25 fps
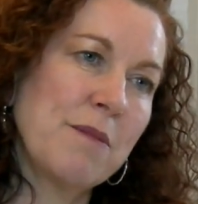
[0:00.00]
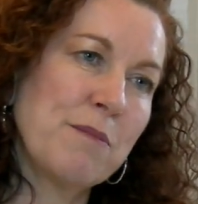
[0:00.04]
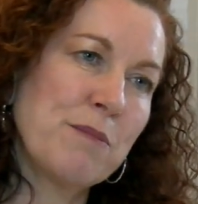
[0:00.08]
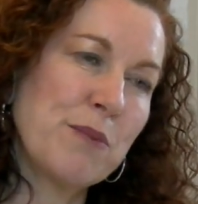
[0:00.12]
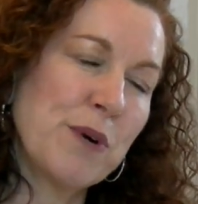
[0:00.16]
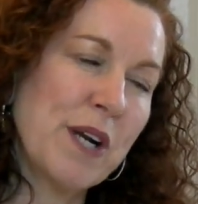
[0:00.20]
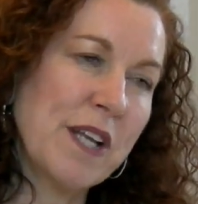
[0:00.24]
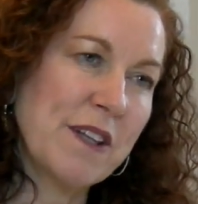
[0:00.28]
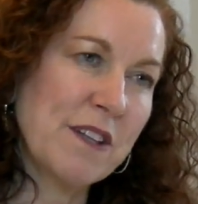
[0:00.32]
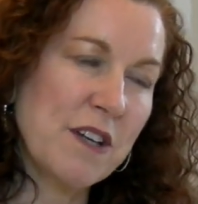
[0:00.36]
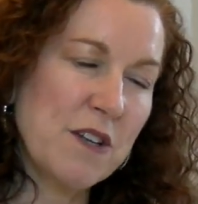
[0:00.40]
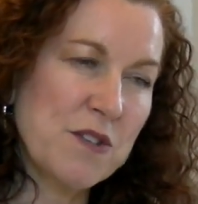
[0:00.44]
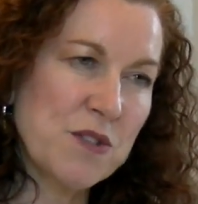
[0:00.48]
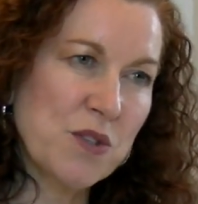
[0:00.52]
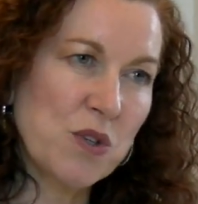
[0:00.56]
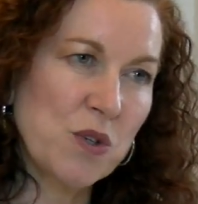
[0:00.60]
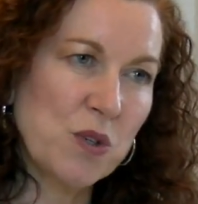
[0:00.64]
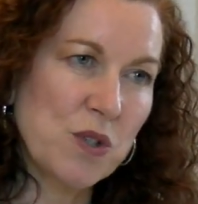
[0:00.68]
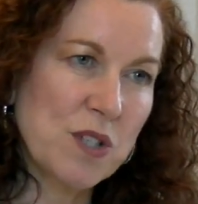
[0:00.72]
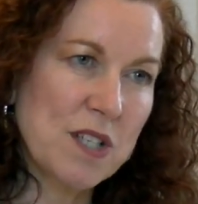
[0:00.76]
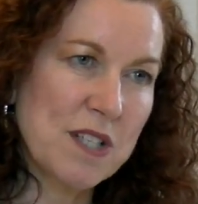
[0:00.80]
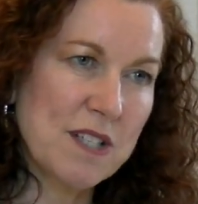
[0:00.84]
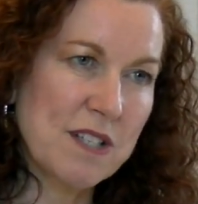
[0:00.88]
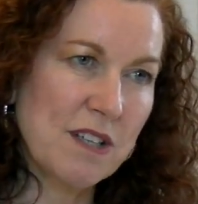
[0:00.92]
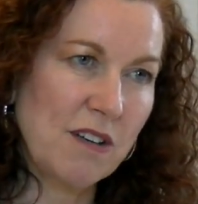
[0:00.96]
bring those
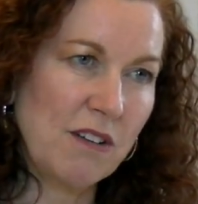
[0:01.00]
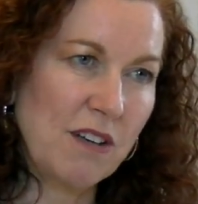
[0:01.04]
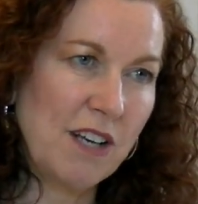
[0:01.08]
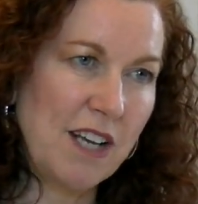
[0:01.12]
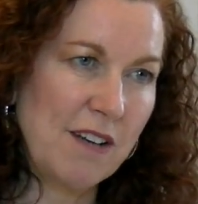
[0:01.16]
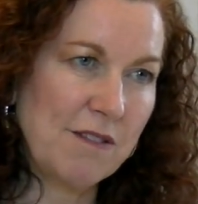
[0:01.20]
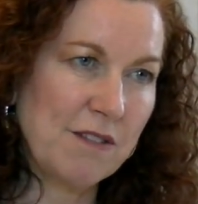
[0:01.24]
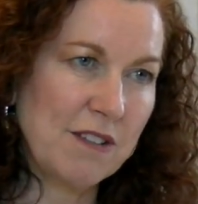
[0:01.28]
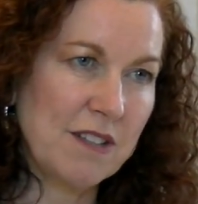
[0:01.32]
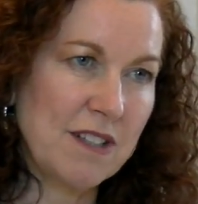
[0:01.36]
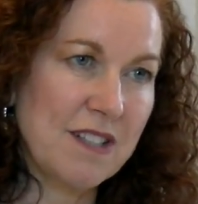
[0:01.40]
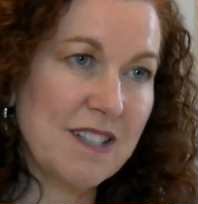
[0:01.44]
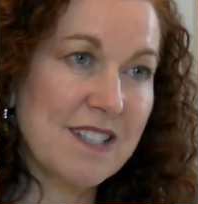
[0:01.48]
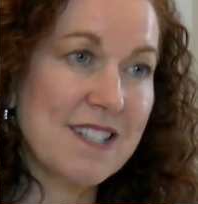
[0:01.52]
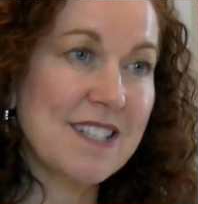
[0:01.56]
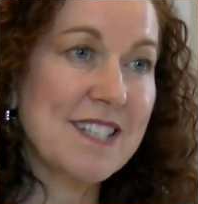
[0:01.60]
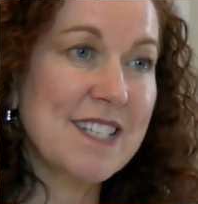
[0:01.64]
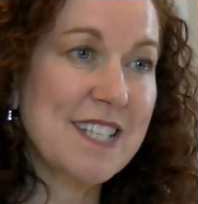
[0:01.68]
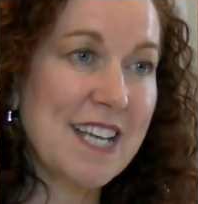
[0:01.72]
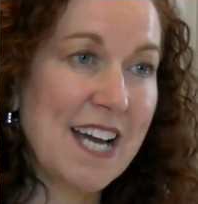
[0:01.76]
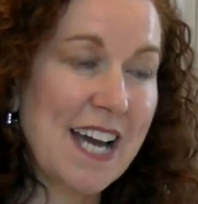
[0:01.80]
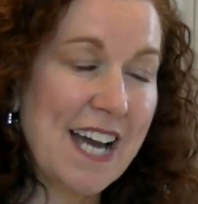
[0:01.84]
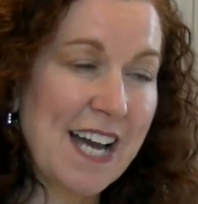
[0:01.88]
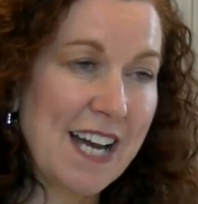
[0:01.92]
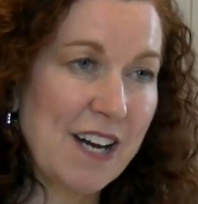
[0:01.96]
cortisol levels
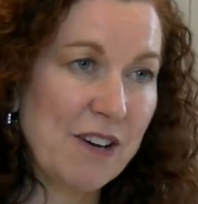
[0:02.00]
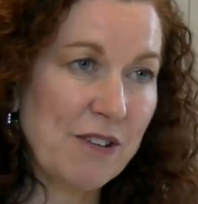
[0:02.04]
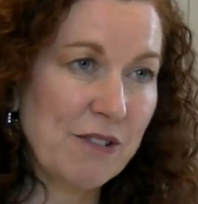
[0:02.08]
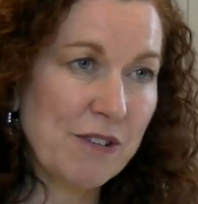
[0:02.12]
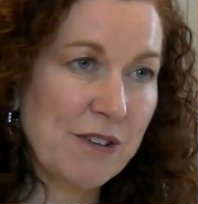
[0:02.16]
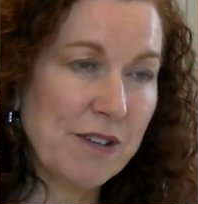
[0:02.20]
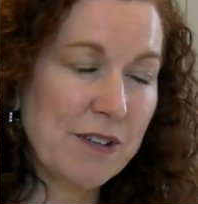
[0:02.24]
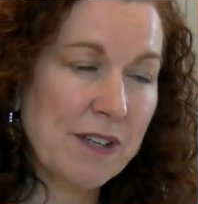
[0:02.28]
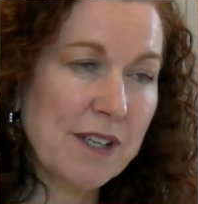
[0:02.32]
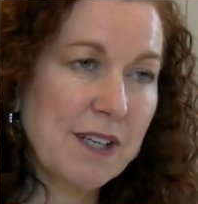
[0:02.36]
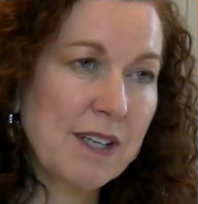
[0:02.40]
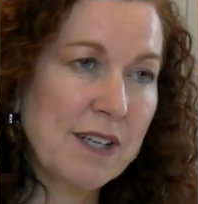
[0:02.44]
down.